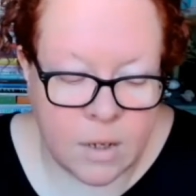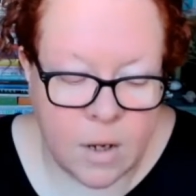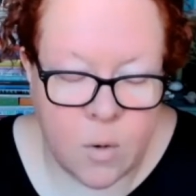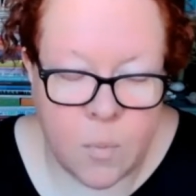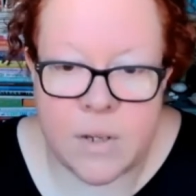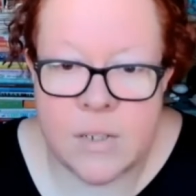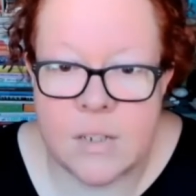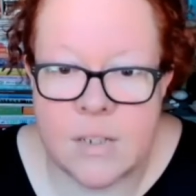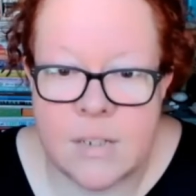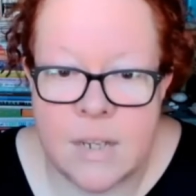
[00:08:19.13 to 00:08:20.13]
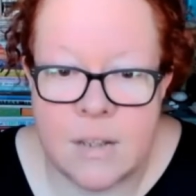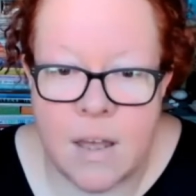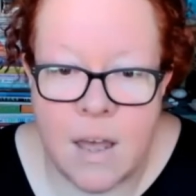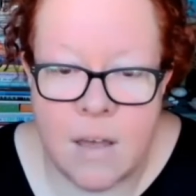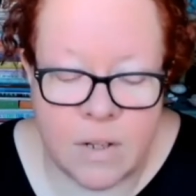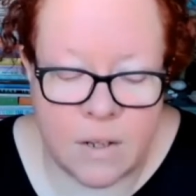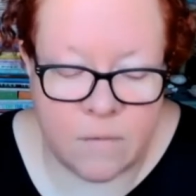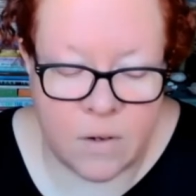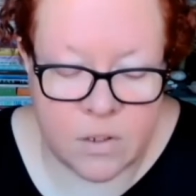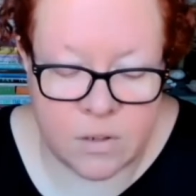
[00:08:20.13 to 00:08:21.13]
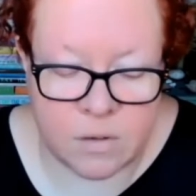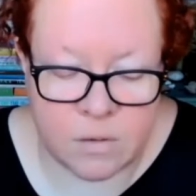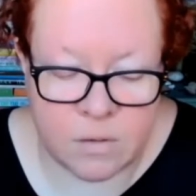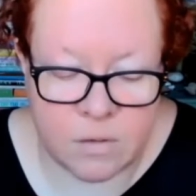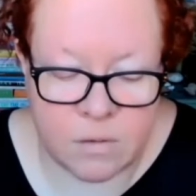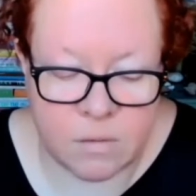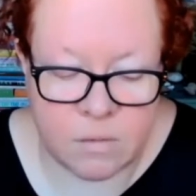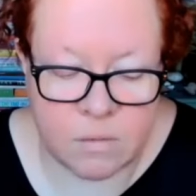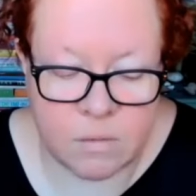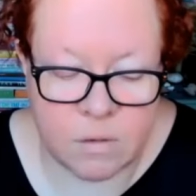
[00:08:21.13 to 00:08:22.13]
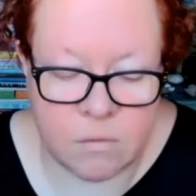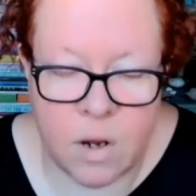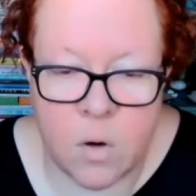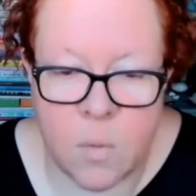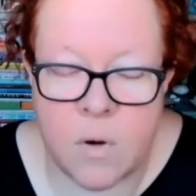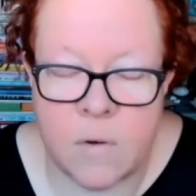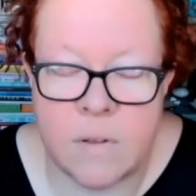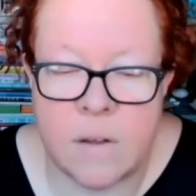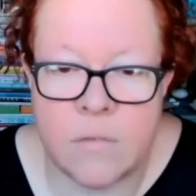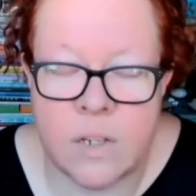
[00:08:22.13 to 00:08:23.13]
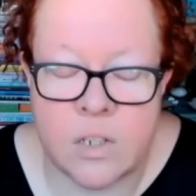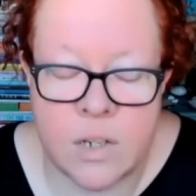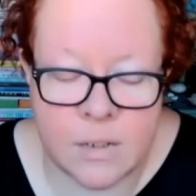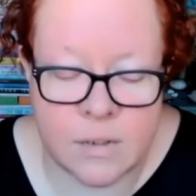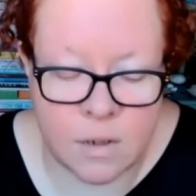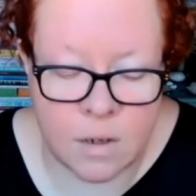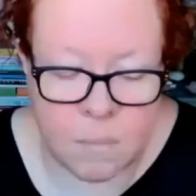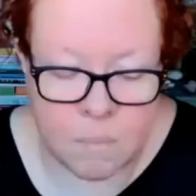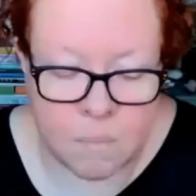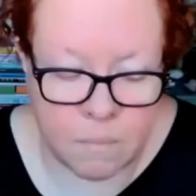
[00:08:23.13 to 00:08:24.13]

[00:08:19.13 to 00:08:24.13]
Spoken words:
help us to see the heavenly vision, the realm of love that is yet to come.